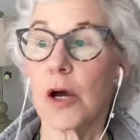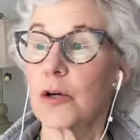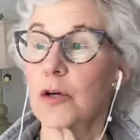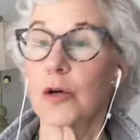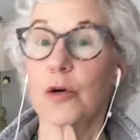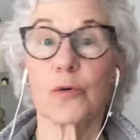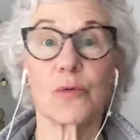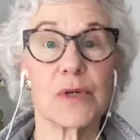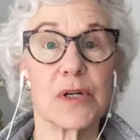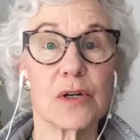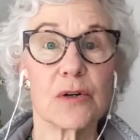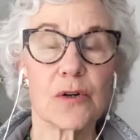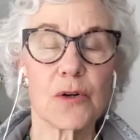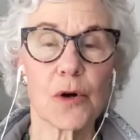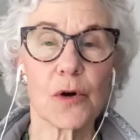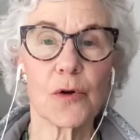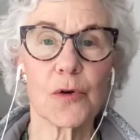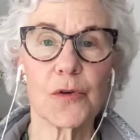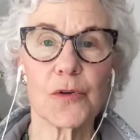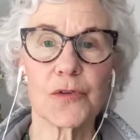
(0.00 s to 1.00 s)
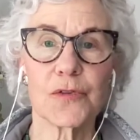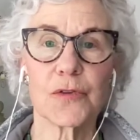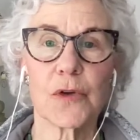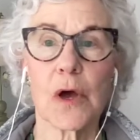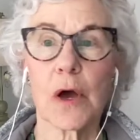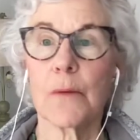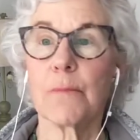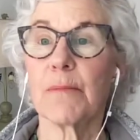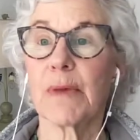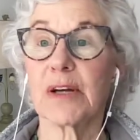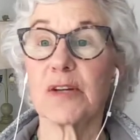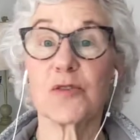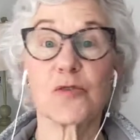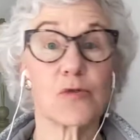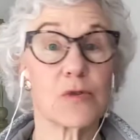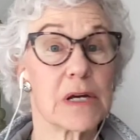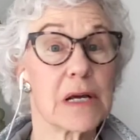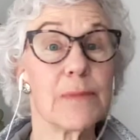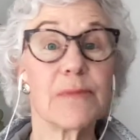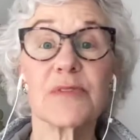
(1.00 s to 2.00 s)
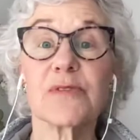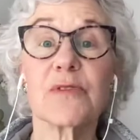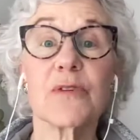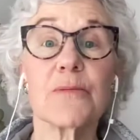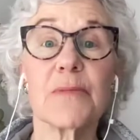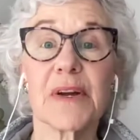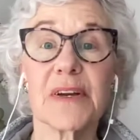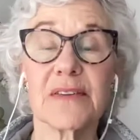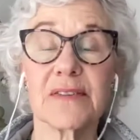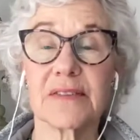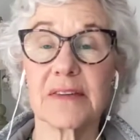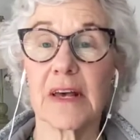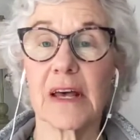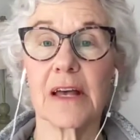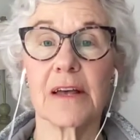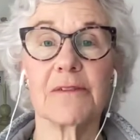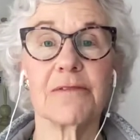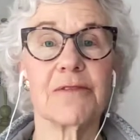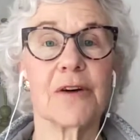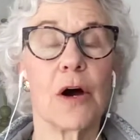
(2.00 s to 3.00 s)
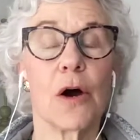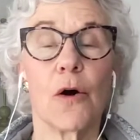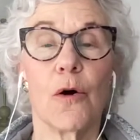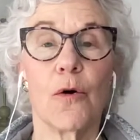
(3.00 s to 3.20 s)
career goals, my dreams for myself,